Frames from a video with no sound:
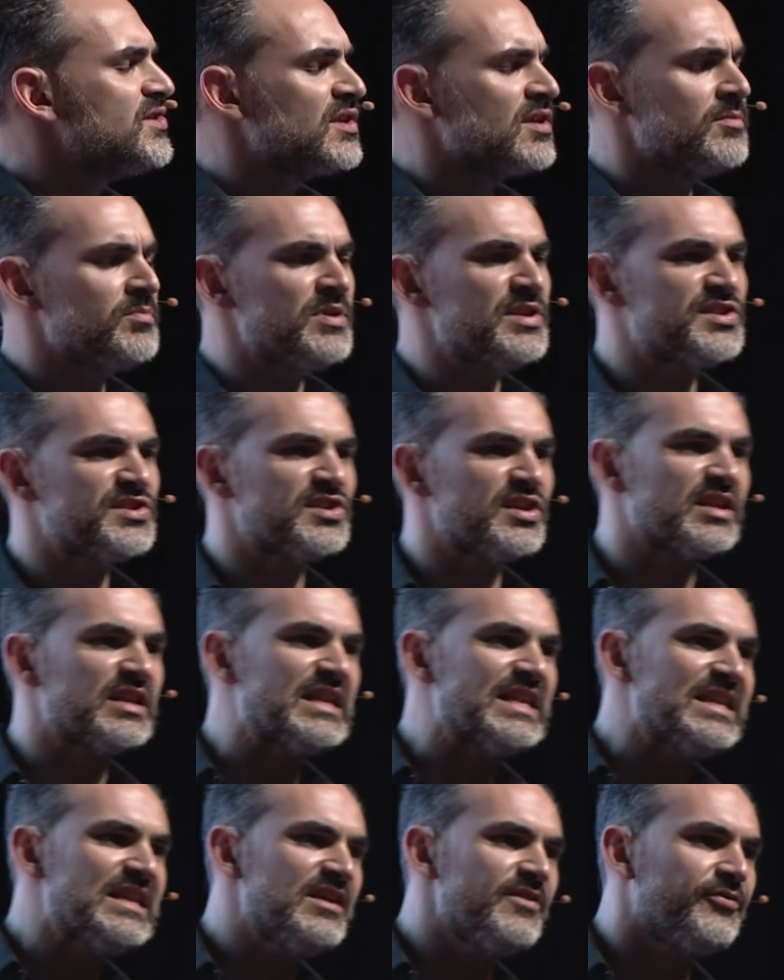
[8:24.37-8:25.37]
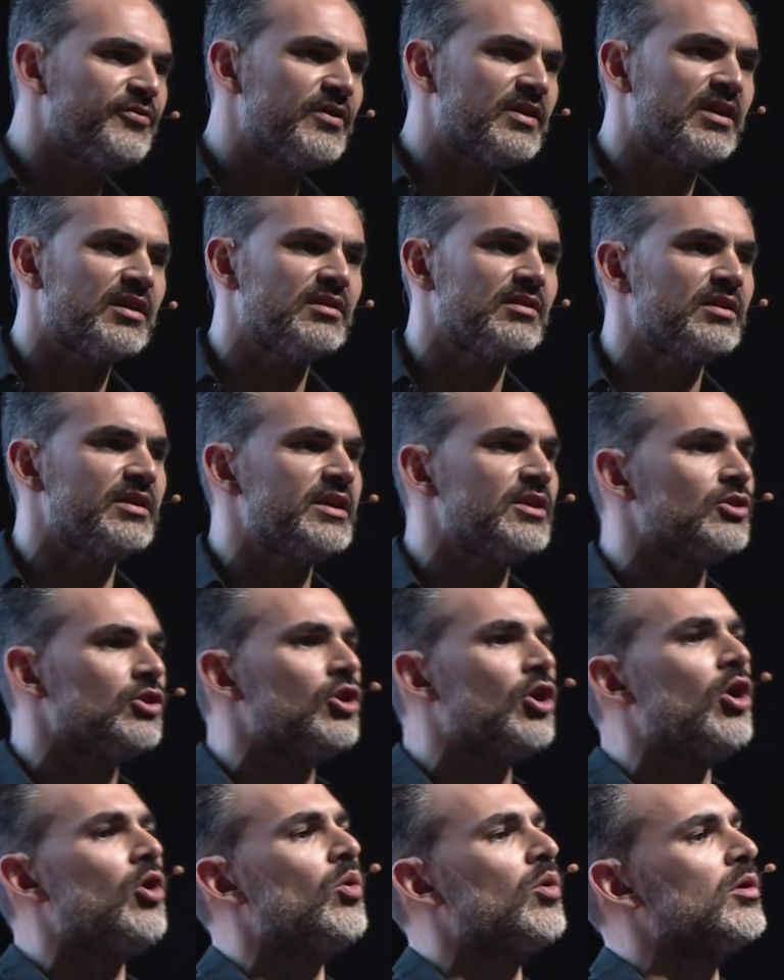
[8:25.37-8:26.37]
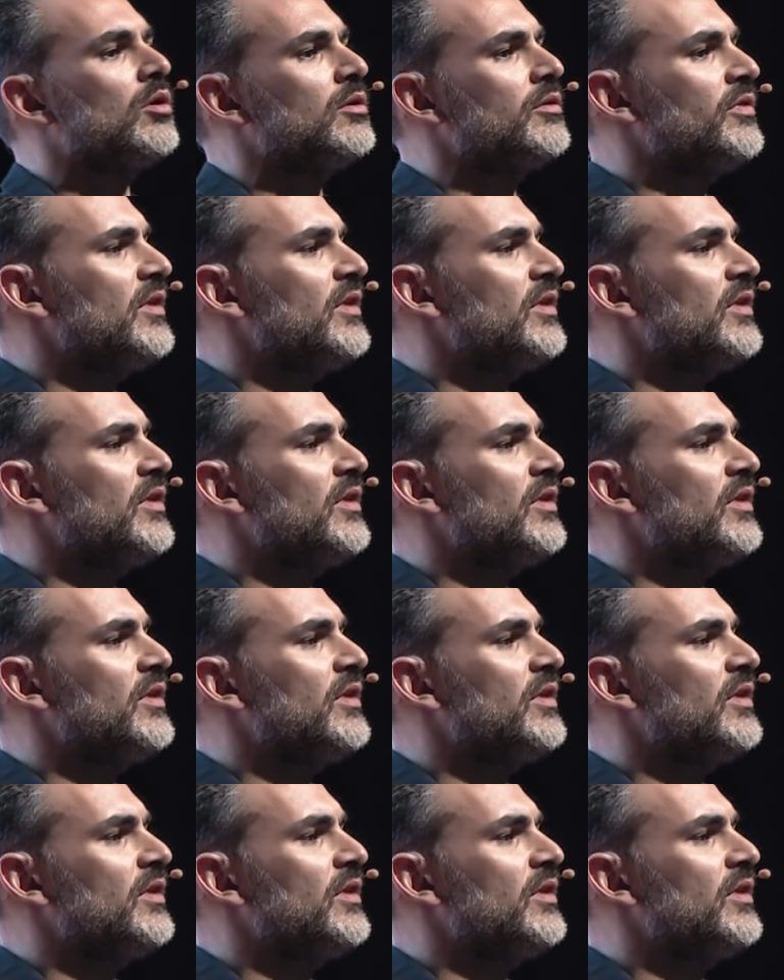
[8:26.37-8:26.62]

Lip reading: can be significantly lower